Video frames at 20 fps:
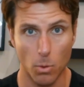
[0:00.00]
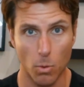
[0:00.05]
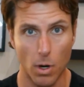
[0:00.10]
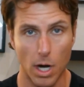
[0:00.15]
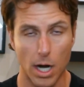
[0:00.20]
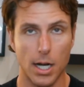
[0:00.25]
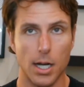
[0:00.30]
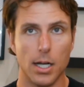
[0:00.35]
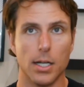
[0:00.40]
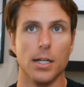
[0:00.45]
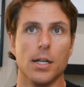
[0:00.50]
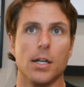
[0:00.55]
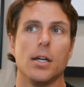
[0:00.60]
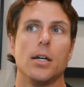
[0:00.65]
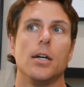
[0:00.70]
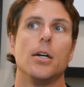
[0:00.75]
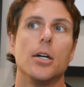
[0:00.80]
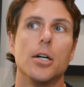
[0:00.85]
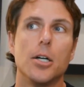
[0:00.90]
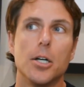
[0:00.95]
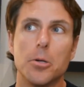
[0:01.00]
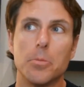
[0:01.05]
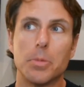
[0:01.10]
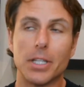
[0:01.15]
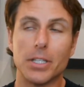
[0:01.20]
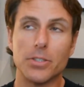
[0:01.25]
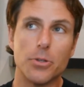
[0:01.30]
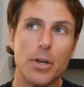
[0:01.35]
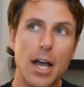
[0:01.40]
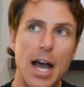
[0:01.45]
Why?
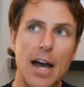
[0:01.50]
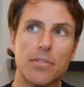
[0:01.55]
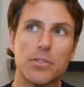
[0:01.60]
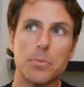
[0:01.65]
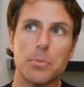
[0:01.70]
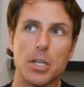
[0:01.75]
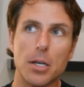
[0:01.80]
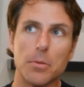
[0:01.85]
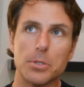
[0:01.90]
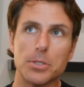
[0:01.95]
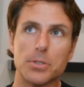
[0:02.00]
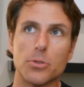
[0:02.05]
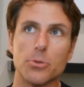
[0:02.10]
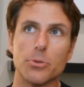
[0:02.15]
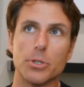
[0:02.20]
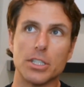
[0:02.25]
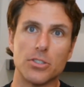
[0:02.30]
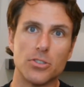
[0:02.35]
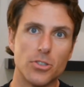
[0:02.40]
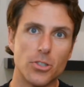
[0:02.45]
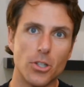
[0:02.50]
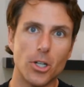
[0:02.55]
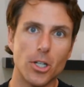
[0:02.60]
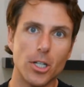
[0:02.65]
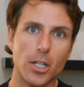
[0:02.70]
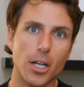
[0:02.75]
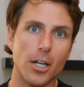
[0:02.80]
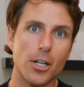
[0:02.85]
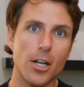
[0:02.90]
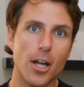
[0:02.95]
because you have to be able to
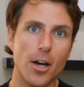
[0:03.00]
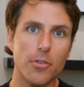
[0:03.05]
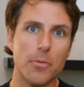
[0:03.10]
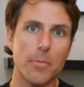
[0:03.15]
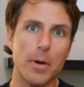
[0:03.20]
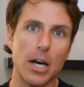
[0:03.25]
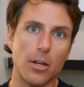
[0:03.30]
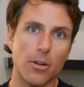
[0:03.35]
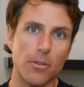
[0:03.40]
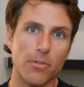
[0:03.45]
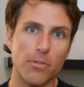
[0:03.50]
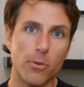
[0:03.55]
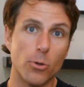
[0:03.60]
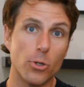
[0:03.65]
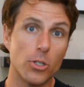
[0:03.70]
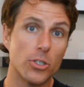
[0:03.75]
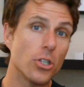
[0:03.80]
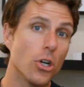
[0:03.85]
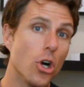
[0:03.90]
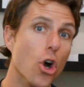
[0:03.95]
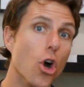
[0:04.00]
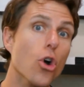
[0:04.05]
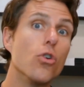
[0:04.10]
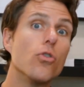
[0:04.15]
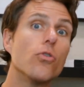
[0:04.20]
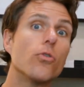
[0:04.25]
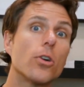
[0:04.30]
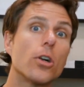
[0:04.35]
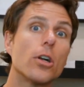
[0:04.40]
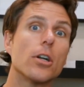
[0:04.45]
exert enough amount of force
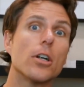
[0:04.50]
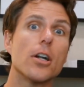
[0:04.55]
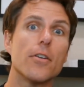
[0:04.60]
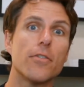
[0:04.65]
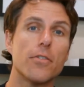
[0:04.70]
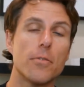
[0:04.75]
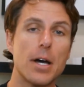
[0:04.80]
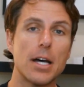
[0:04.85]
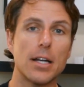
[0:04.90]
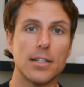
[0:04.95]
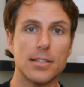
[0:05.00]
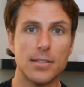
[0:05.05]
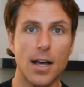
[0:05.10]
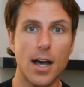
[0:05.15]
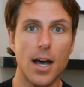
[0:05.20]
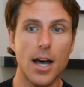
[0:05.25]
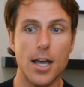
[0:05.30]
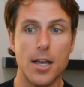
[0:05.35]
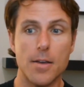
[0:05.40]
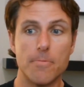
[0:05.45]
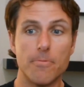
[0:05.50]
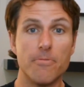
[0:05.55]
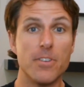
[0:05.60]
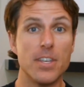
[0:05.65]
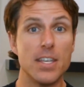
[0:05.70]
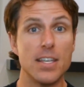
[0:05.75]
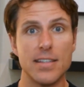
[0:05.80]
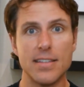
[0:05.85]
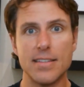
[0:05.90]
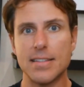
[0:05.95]
over enough amount of time
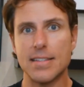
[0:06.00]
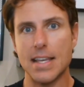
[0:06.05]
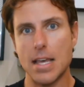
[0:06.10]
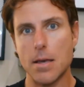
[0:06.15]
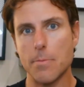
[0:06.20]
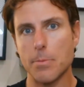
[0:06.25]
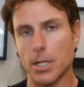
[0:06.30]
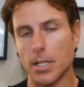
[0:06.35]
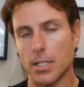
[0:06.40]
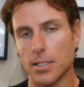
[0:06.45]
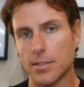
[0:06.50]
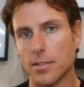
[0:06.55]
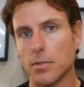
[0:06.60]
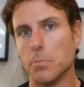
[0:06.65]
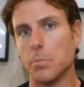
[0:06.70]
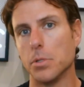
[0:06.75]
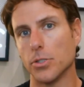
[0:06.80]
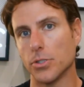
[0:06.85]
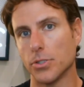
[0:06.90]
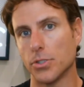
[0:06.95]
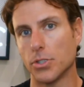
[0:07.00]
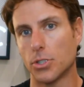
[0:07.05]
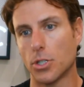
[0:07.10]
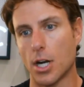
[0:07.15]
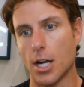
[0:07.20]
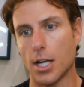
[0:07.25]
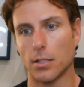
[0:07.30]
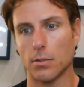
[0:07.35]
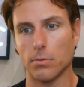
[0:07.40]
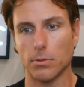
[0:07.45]
via stamina to build
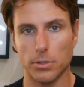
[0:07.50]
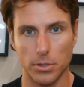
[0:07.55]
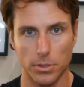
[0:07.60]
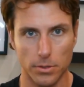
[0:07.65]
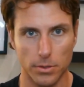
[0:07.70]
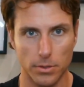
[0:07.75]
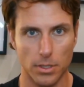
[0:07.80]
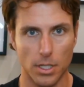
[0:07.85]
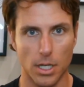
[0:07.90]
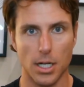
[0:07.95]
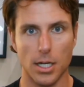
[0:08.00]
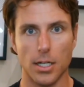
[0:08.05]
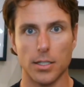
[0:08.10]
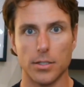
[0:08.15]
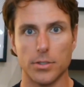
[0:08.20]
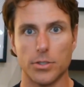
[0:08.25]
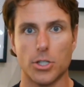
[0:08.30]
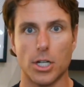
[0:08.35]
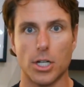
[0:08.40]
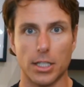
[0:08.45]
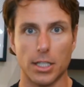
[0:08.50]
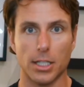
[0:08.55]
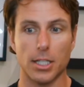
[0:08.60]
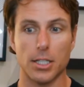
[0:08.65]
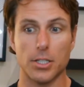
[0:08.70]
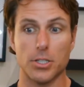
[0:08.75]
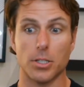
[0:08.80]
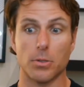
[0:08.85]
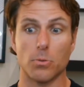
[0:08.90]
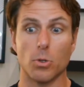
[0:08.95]
strength, which is uh, strength and
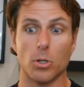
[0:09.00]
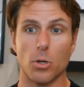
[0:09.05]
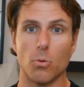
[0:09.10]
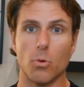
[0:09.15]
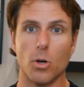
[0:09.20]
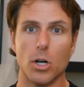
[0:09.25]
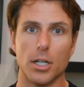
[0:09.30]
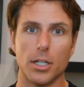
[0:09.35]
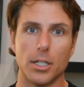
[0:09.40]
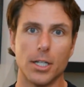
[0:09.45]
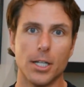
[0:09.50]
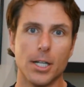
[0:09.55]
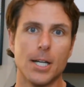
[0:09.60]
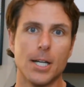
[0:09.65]
conditioning 101.